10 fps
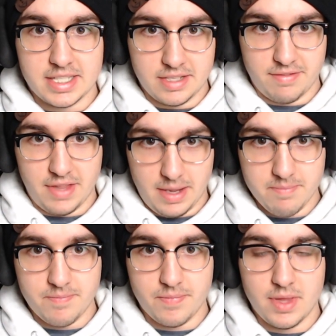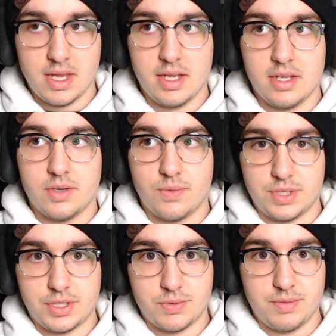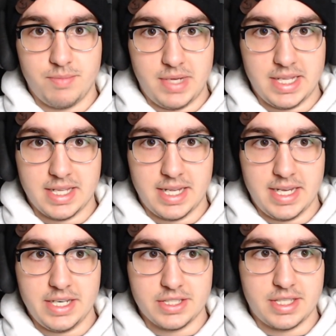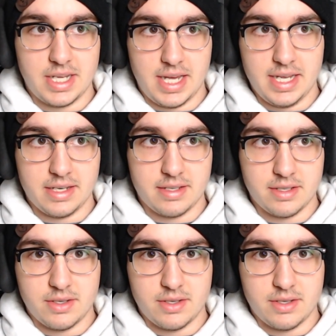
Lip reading: of them, which would mean that he just ate